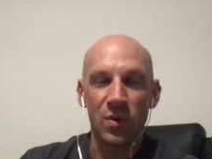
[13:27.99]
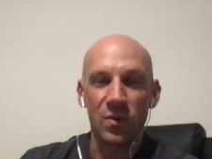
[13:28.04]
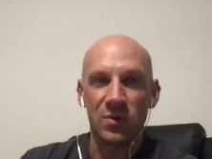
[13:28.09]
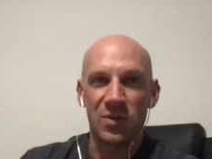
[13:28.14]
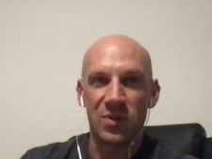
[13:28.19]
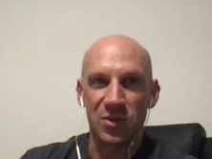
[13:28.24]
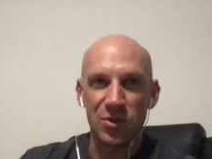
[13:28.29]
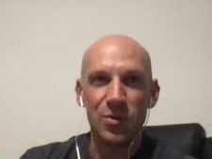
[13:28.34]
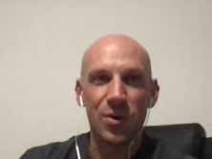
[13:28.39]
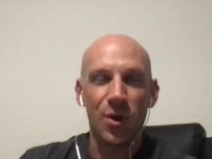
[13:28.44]

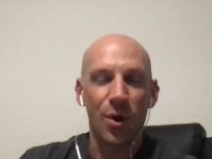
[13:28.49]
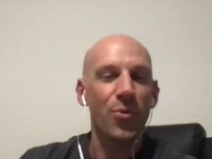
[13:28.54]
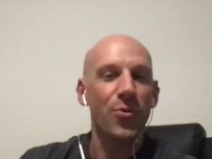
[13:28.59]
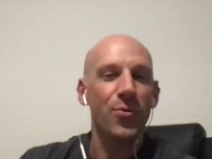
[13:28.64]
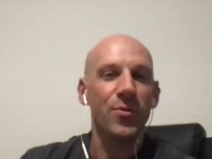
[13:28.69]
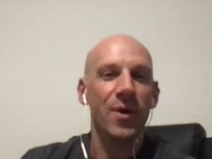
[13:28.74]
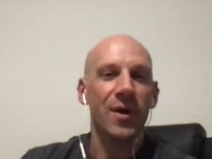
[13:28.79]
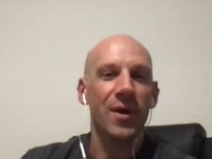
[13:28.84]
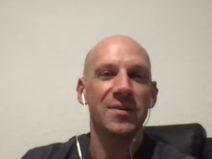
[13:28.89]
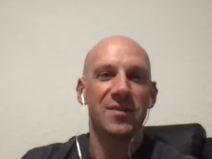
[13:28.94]
did you go
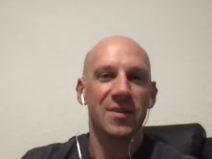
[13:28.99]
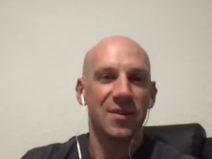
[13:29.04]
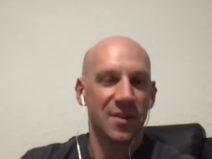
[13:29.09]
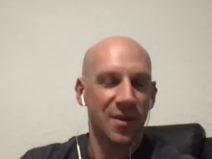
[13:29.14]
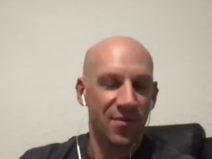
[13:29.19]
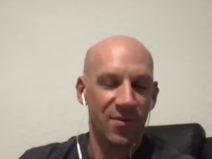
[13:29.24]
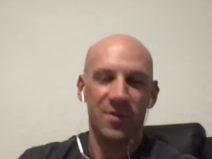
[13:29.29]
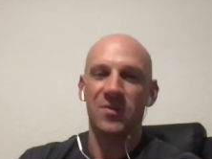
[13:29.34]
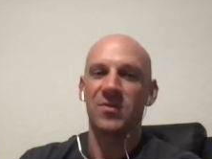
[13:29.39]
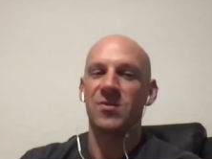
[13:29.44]
through like
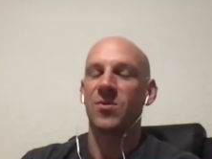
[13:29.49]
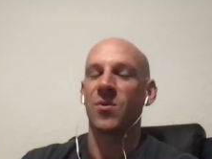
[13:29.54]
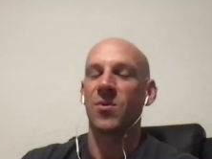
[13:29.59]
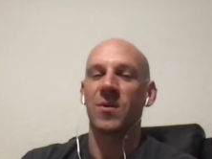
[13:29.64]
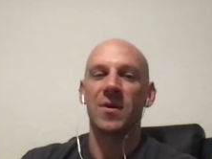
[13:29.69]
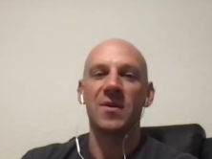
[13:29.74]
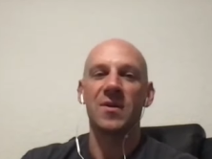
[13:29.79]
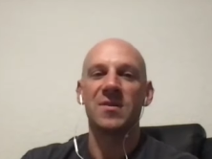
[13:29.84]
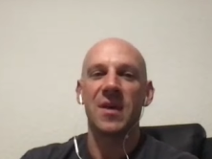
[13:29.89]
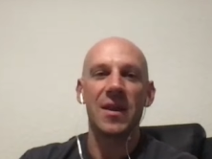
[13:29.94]
significant
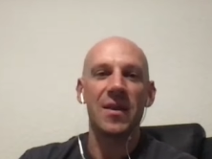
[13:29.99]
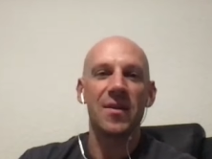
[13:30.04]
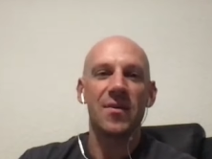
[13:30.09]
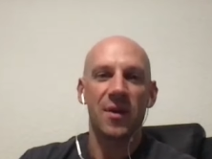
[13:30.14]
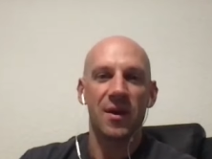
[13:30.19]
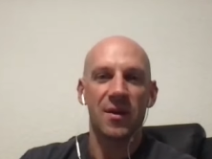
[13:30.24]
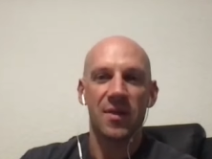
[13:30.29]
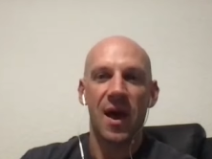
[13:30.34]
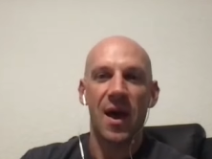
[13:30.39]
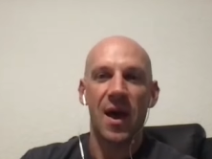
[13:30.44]
soreness anything
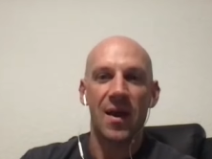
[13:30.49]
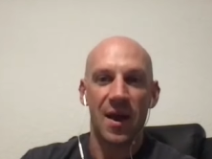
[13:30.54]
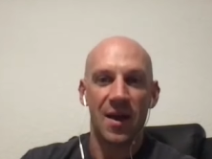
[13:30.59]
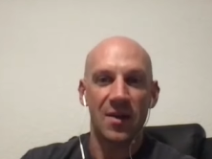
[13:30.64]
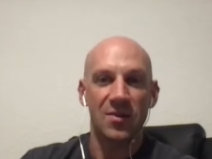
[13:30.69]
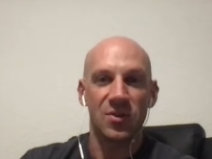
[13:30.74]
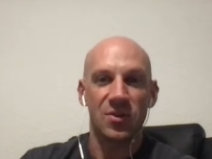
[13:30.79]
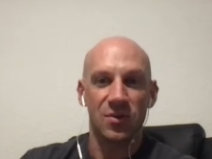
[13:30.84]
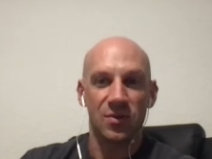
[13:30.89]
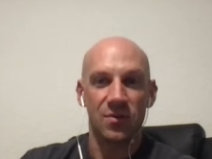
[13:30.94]
like that
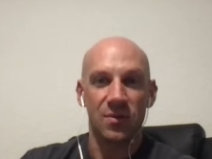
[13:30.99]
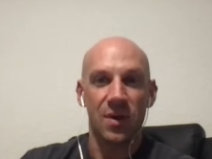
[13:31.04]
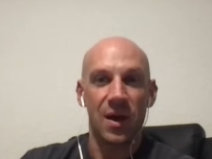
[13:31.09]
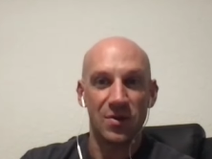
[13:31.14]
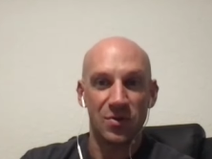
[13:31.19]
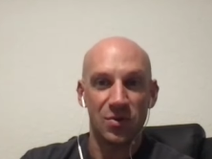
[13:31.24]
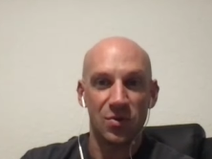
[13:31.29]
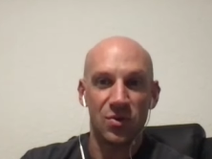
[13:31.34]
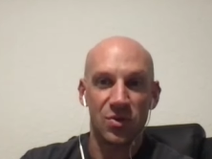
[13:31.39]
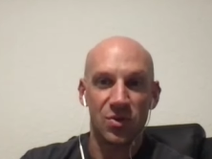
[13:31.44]
as you
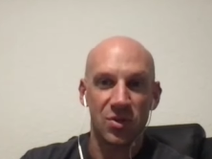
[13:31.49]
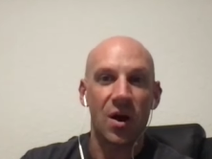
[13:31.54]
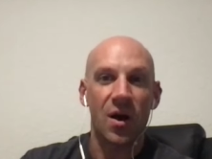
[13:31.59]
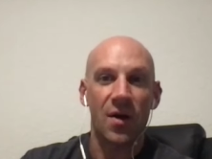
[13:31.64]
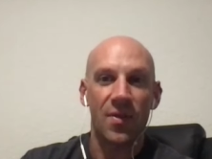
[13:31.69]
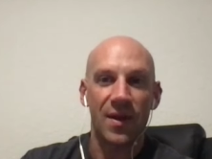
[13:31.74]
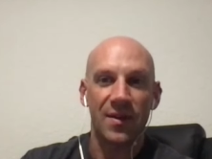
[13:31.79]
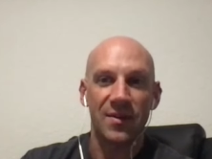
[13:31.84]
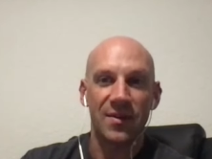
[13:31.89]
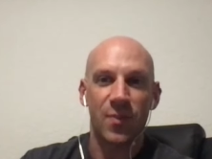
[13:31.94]
as you saw
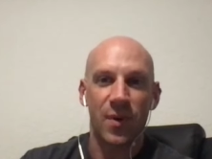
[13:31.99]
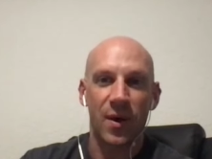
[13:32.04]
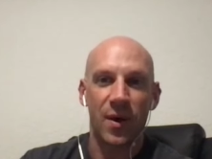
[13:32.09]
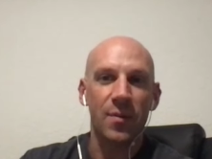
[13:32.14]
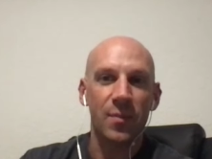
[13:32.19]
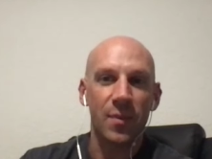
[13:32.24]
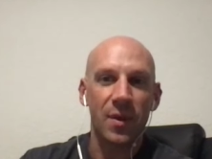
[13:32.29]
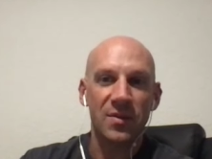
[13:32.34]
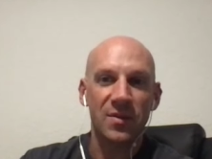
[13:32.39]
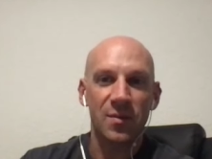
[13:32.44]
that spike
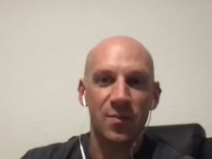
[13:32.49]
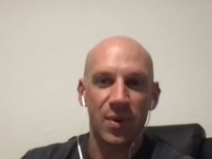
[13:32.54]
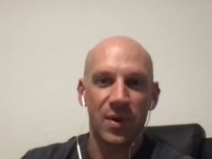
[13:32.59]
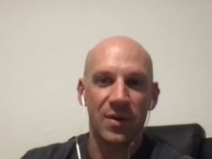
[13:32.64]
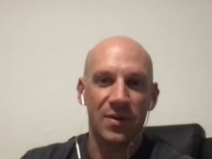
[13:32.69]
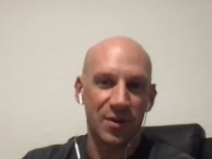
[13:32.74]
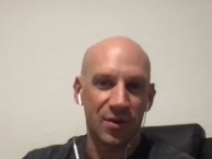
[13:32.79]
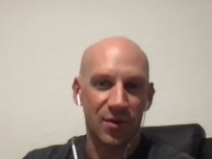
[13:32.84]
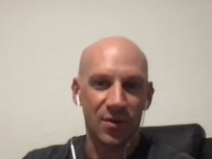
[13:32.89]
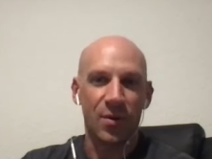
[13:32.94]
i mean that's a
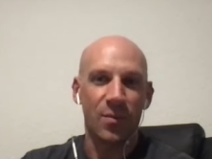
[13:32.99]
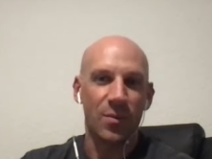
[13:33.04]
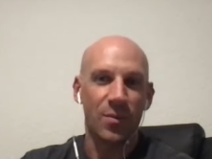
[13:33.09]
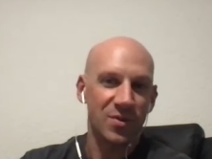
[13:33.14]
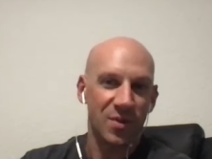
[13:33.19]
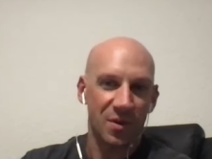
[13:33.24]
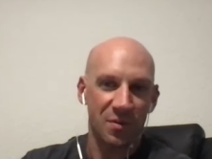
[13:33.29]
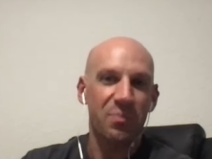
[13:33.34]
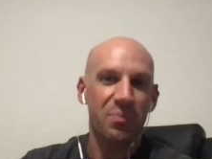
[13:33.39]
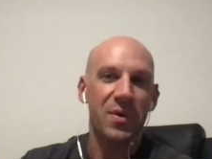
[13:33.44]
big deal to
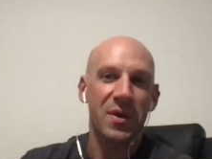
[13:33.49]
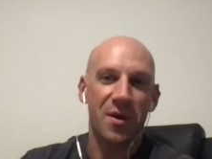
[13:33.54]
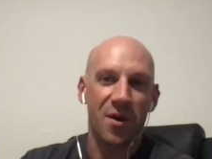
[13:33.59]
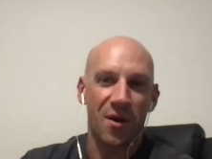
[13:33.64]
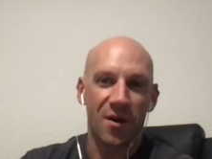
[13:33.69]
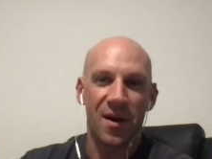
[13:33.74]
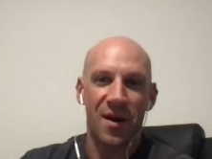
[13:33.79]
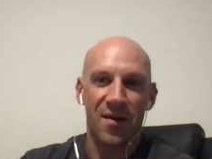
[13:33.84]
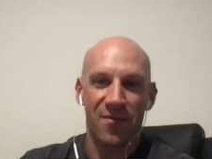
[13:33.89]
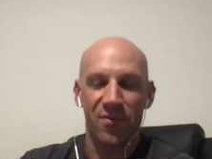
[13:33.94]
almost like
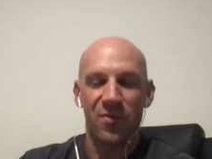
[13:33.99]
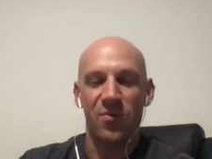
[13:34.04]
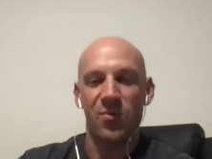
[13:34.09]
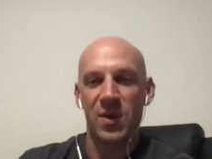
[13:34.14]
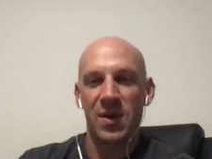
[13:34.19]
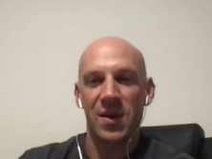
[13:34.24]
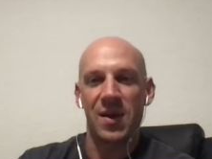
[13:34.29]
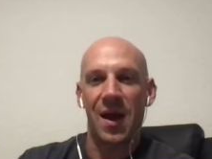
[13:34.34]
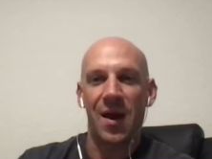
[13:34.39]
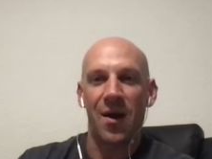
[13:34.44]
pr every
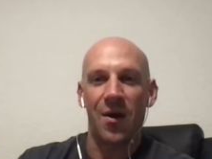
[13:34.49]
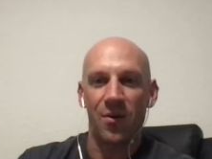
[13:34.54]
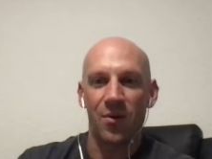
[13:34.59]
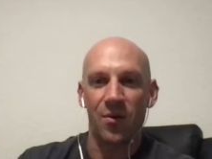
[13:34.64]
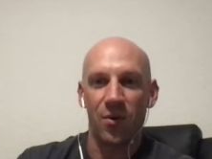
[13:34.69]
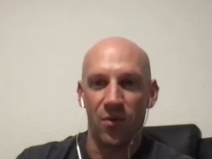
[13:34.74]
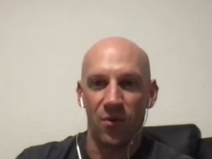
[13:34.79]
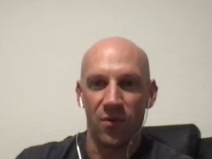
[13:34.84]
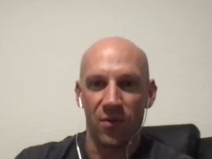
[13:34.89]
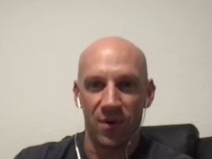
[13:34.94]
week out
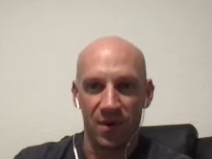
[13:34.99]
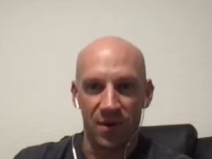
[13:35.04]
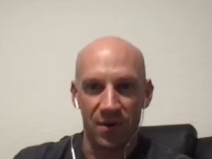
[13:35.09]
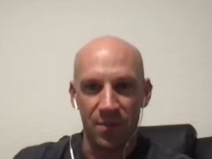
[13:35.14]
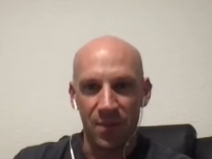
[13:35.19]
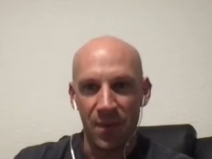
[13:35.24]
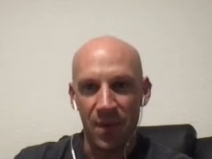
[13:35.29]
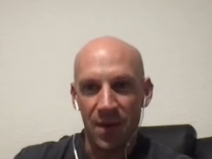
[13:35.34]
over a